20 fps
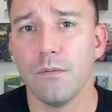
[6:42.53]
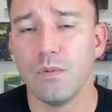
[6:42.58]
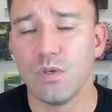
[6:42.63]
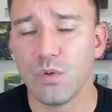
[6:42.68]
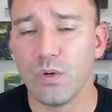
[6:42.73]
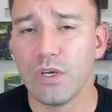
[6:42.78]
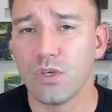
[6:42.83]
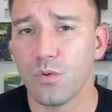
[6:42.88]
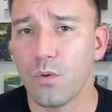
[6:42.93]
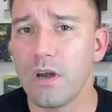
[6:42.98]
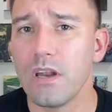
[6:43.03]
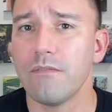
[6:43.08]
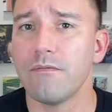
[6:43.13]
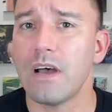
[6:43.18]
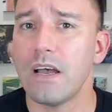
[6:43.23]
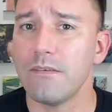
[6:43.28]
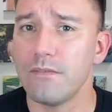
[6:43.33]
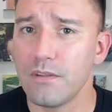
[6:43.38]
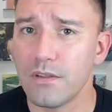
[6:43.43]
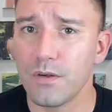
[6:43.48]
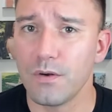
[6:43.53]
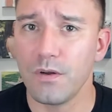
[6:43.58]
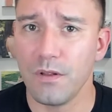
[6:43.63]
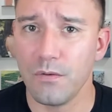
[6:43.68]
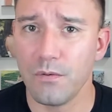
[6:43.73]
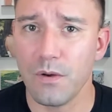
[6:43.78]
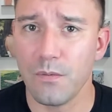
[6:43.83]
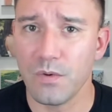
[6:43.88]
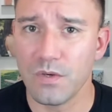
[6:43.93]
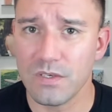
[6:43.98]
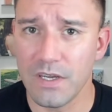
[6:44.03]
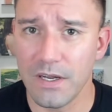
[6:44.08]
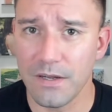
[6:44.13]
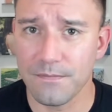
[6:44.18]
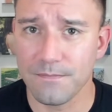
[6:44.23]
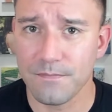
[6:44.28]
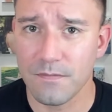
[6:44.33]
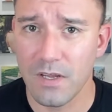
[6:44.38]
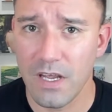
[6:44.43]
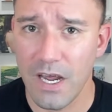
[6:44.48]
between 25 and 33%.
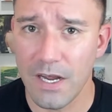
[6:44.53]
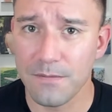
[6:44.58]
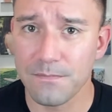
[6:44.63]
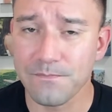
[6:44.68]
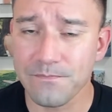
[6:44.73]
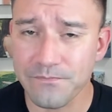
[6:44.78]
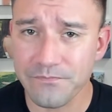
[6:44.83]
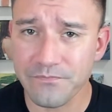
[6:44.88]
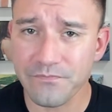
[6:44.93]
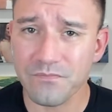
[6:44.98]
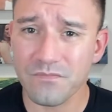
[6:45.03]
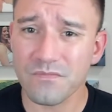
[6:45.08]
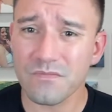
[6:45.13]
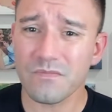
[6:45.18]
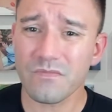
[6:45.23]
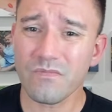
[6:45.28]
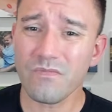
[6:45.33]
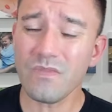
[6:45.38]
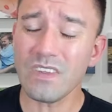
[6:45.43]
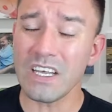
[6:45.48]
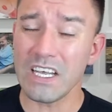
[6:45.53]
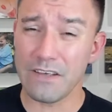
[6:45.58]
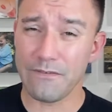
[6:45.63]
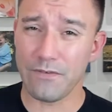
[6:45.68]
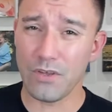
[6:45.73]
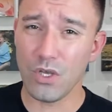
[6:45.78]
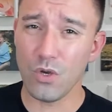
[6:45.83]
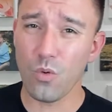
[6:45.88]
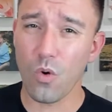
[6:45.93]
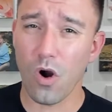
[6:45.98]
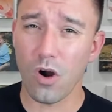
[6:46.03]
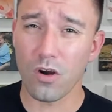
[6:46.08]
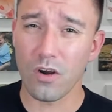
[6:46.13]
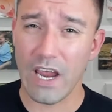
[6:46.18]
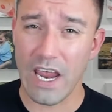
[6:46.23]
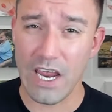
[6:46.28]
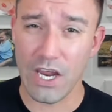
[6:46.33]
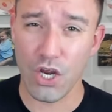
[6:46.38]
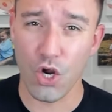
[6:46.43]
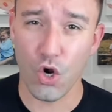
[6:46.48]
Okay, if you
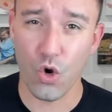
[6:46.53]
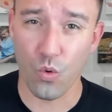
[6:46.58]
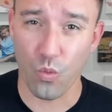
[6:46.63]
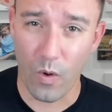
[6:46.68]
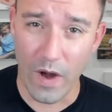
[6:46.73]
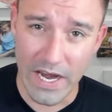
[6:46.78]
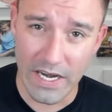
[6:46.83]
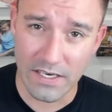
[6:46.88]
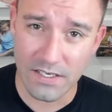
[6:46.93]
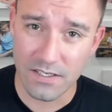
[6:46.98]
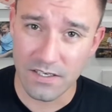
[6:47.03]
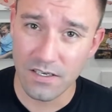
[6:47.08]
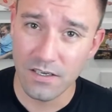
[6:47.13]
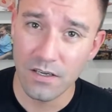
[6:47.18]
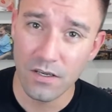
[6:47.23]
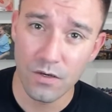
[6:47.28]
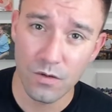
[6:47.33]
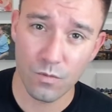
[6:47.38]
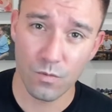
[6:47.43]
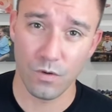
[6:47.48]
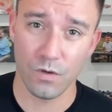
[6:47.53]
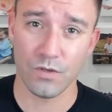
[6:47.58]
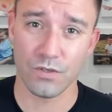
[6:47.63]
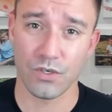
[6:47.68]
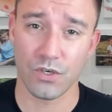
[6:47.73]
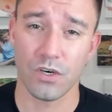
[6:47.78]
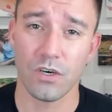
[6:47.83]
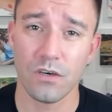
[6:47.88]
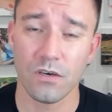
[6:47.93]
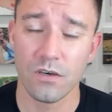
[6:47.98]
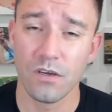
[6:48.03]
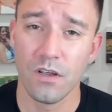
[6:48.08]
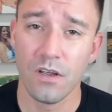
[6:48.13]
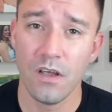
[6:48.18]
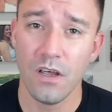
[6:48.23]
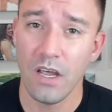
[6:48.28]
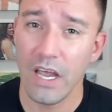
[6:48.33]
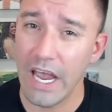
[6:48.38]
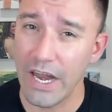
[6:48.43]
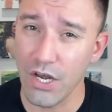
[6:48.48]
are a great realtor
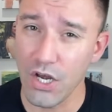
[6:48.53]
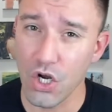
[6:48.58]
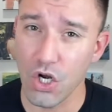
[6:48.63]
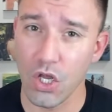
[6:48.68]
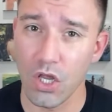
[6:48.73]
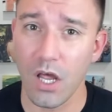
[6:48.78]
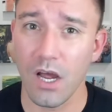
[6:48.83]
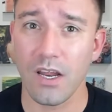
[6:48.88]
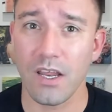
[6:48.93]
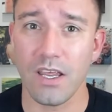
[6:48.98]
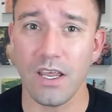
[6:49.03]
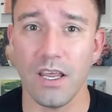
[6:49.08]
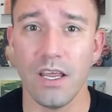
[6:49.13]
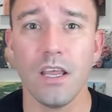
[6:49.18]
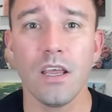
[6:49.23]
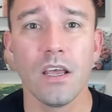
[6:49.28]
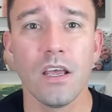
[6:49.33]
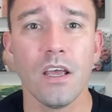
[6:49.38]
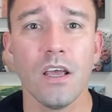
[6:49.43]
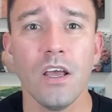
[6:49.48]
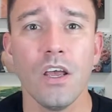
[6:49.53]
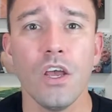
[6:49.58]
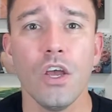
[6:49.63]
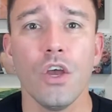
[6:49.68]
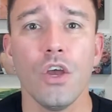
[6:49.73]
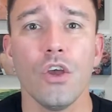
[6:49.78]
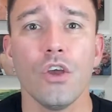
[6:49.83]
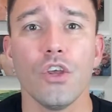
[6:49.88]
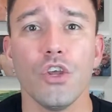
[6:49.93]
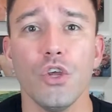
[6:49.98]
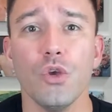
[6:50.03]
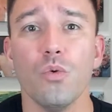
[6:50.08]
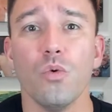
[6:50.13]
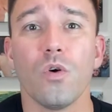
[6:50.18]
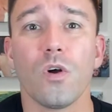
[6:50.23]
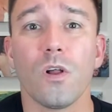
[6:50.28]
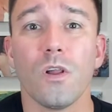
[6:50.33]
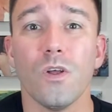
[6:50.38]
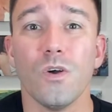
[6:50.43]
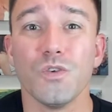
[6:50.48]
and you're lucky, you
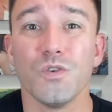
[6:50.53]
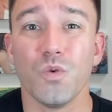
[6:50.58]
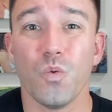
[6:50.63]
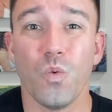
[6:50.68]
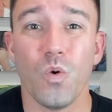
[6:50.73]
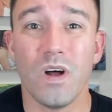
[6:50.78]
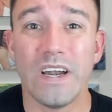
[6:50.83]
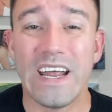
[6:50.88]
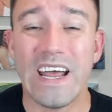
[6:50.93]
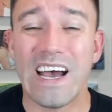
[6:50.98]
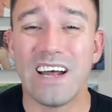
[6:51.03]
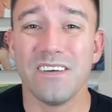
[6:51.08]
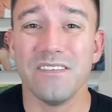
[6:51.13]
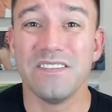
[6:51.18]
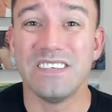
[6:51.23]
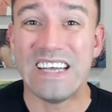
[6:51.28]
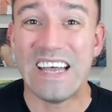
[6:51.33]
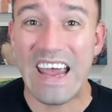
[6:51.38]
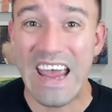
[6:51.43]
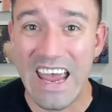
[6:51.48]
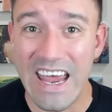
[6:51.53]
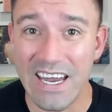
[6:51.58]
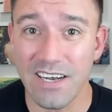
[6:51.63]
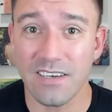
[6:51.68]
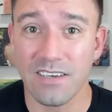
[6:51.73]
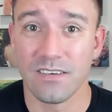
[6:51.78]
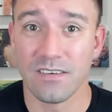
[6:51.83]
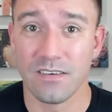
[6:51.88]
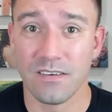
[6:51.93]
will close 1 out of 10.